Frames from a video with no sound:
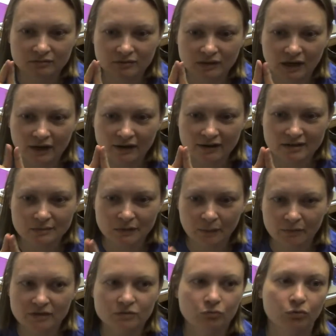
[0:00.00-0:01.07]
not as bad,
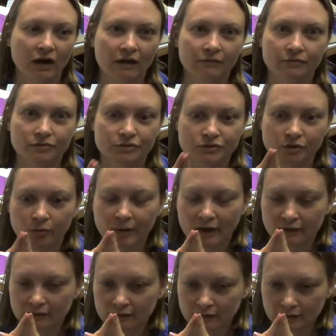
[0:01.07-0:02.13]
but it ravels so
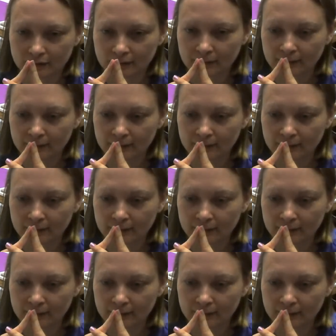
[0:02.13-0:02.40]
badly.